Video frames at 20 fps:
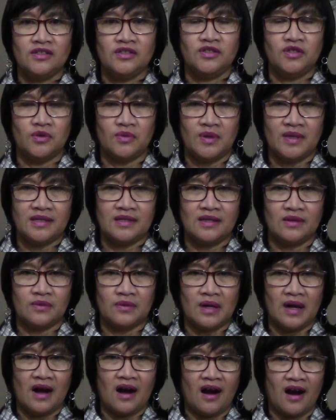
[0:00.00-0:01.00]
do it the
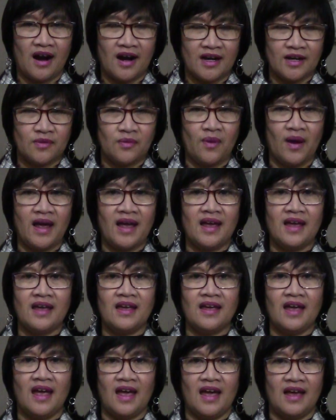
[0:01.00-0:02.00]
hard
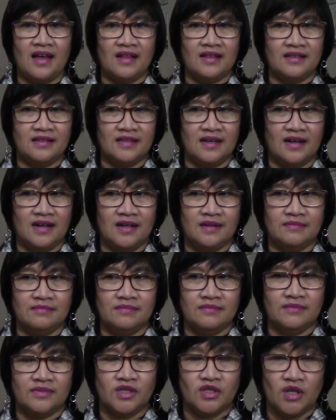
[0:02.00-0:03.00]
way and um,
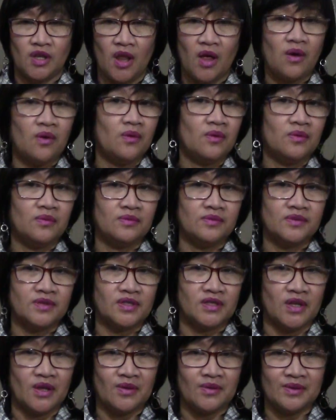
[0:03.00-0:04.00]
slow,
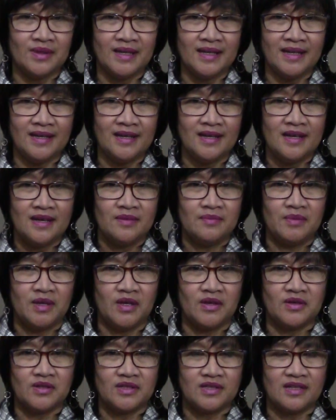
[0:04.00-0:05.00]
slowly,
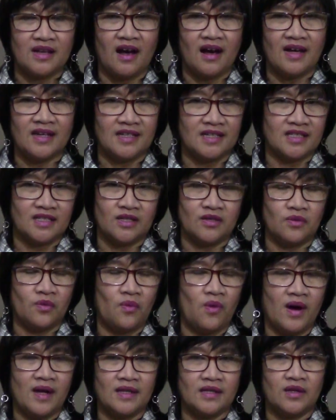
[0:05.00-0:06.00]
because God doesn't
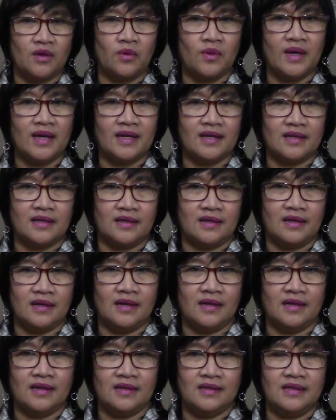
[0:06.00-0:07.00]
want quick,
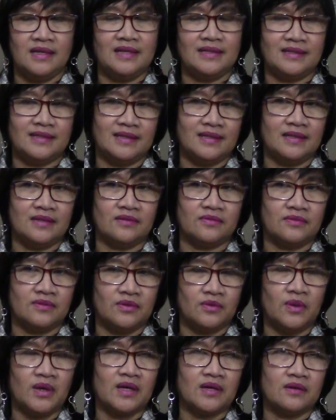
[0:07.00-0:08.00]
uh, easy,
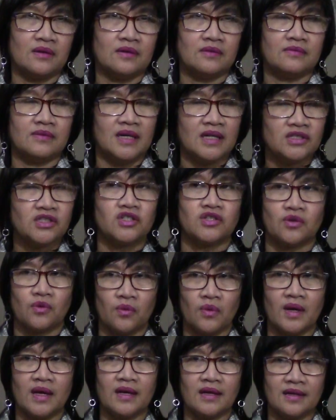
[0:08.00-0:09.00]
quick, rich,
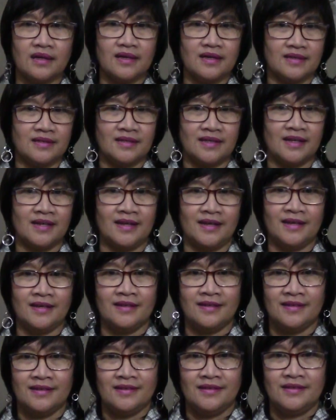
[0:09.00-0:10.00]
quick, easily,
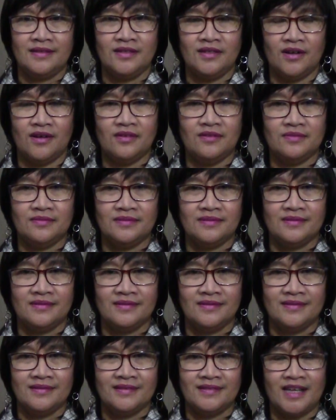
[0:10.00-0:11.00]
you know.
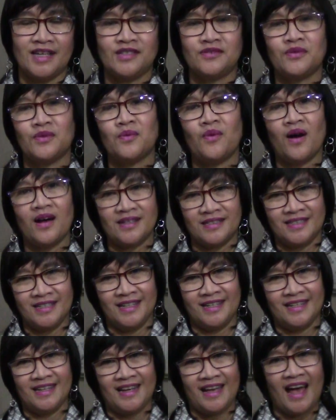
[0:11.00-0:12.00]
Thanks for
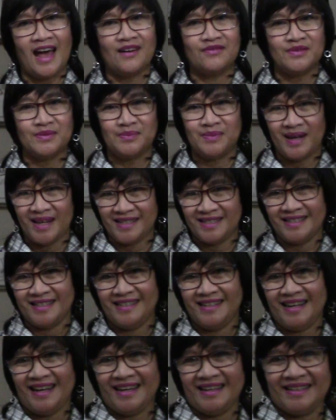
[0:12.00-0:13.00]
watching. Have a
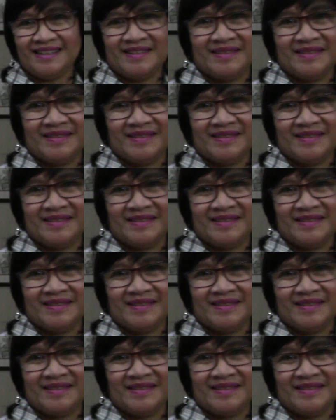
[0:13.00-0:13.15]
blessed day.